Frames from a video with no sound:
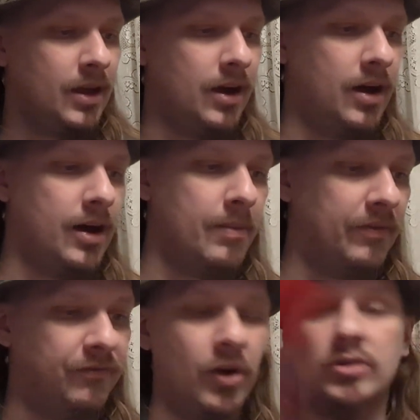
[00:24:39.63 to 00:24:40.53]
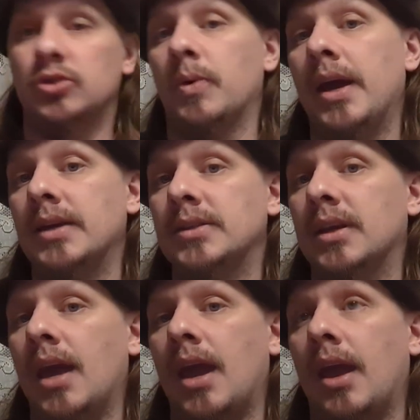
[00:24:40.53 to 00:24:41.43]
And Feng Shui is a
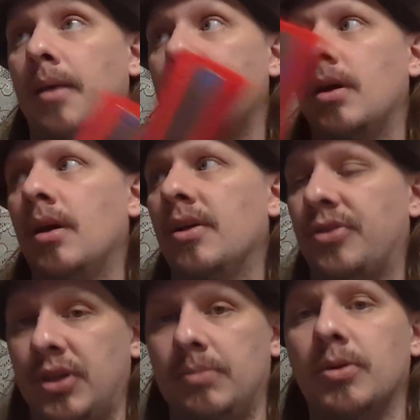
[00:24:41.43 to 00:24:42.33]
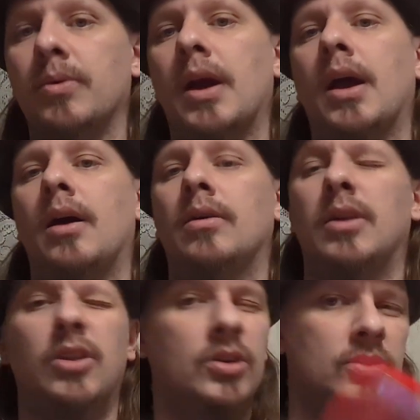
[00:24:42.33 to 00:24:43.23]
game themed
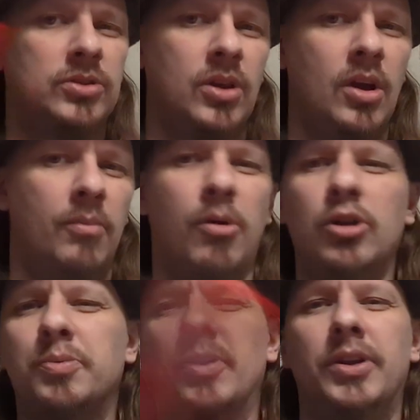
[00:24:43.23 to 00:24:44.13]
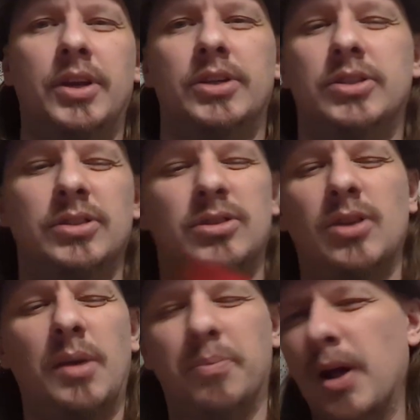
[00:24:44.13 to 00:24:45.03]
around, and there's multiple editions,
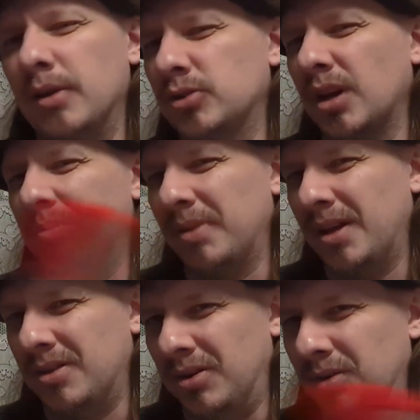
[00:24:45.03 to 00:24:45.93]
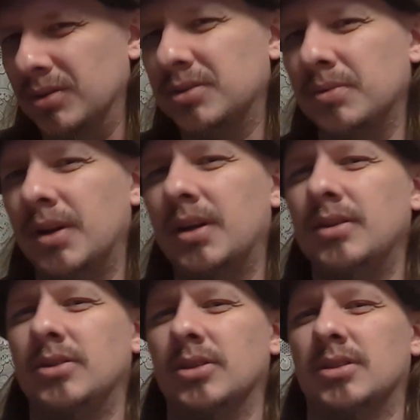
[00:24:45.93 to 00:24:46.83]
so I'd probably try to play the newest
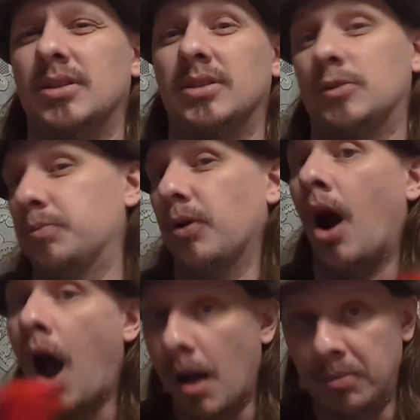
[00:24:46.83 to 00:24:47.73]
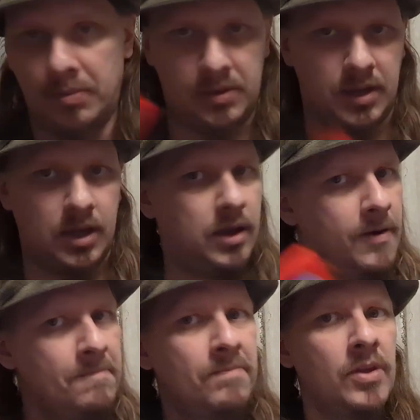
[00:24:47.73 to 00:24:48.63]
one just because it's probably
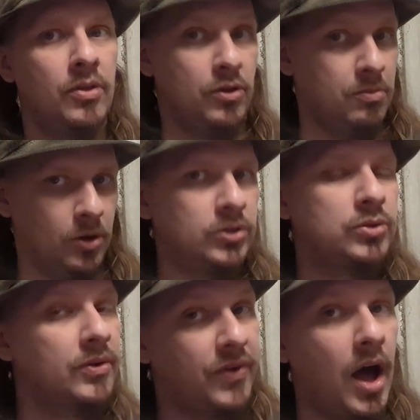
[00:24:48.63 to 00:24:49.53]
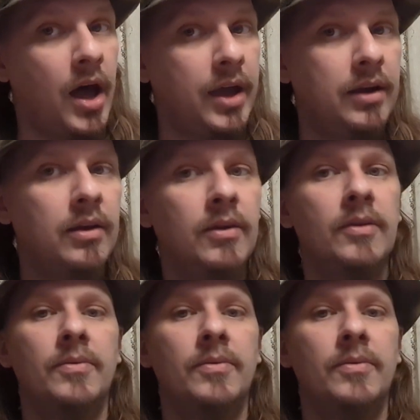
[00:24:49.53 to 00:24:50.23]
the most refined.